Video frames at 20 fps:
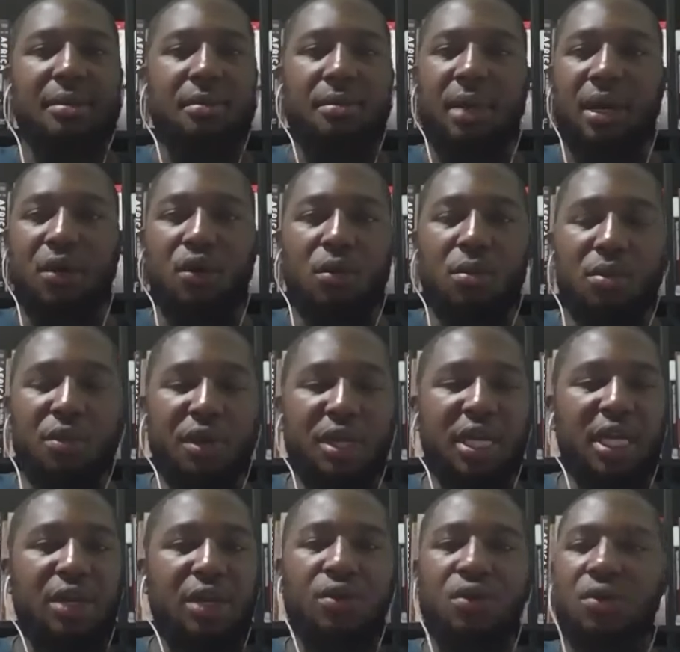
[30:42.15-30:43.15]

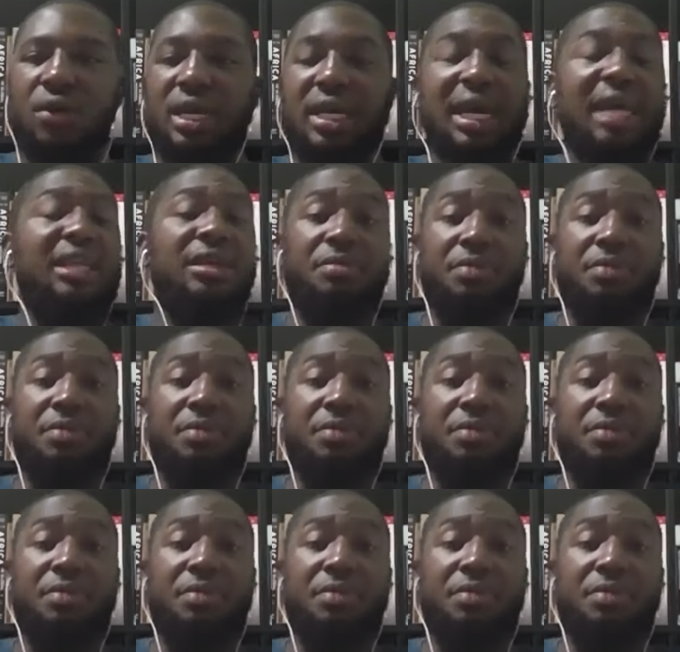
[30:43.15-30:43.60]
Makomborero, and other